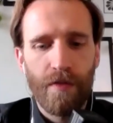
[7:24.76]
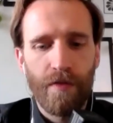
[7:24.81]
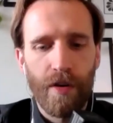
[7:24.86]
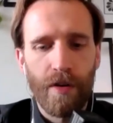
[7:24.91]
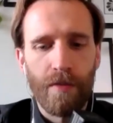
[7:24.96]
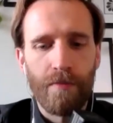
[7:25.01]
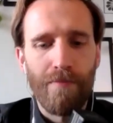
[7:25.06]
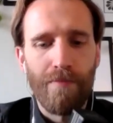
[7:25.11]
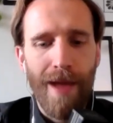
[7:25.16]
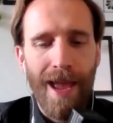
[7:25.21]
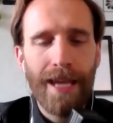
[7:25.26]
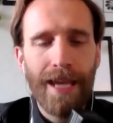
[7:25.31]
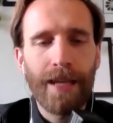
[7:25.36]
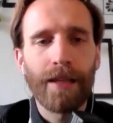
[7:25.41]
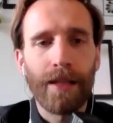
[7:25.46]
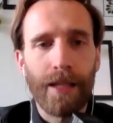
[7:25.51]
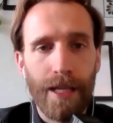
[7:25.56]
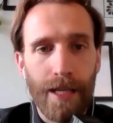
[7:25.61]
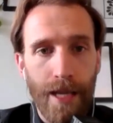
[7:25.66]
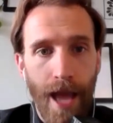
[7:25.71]
of her
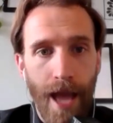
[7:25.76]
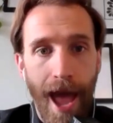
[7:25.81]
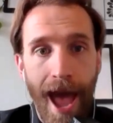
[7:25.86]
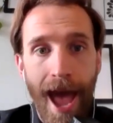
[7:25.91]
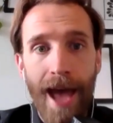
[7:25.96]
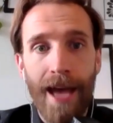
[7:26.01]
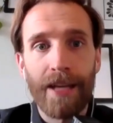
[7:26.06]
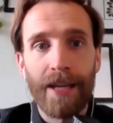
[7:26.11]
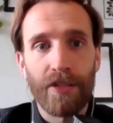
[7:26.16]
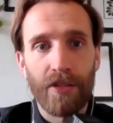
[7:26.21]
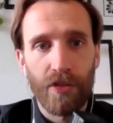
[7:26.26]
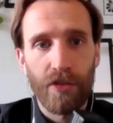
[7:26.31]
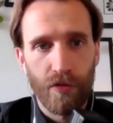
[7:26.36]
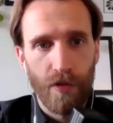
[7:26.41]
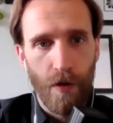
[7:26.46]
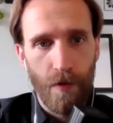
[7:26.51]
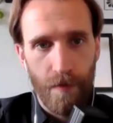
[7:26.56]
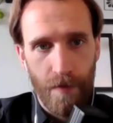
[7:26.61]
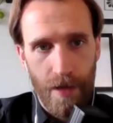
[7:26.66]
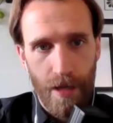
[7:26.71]
mainly as a
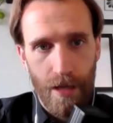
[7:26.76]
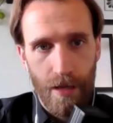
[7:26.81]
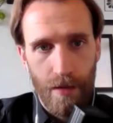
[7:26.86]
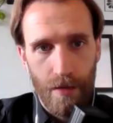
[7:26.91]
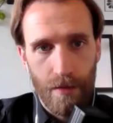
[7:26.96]
trophy.